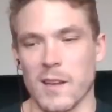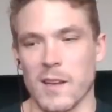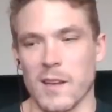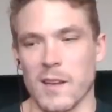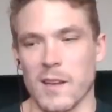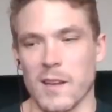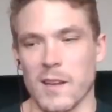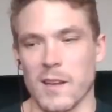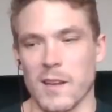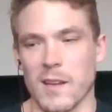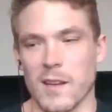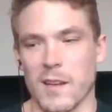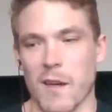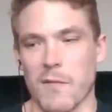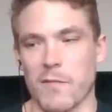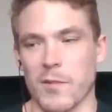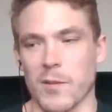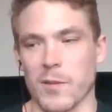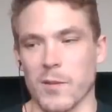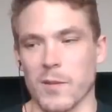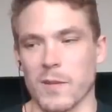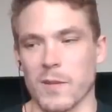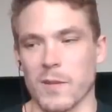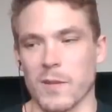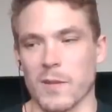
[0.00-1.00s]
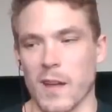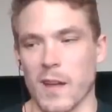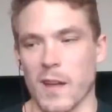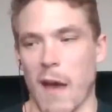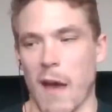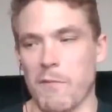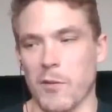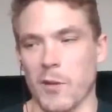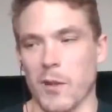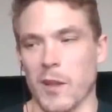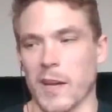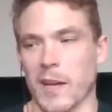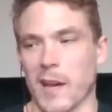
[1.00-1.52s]
I feel, I feel
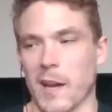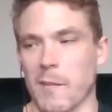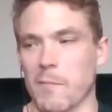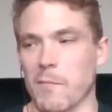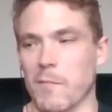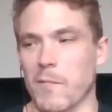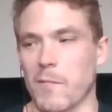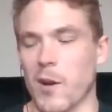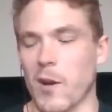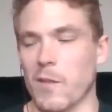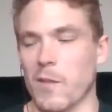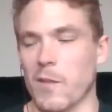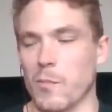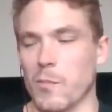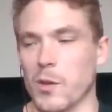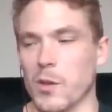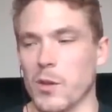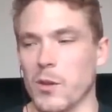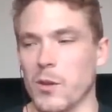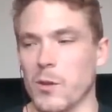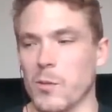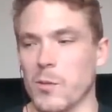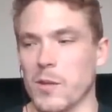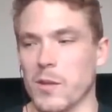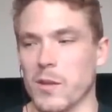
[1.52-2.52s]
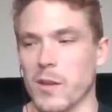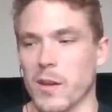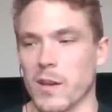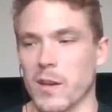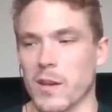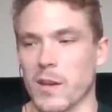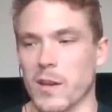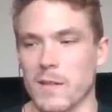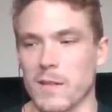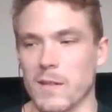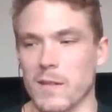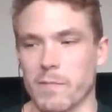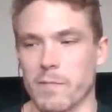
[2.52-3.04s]
like I'm very familiar with like
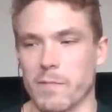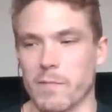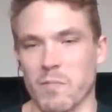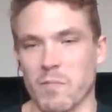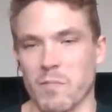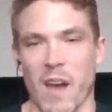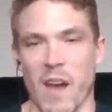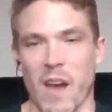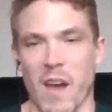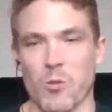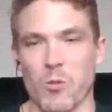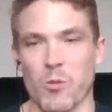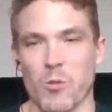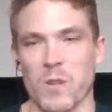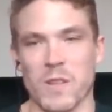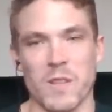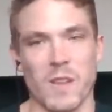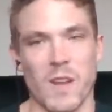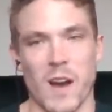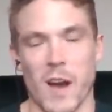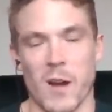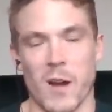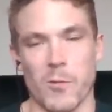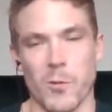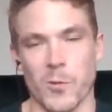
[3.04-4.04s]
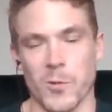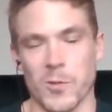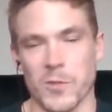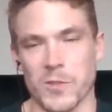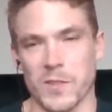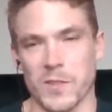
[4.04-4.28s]
everyone in the high roller scene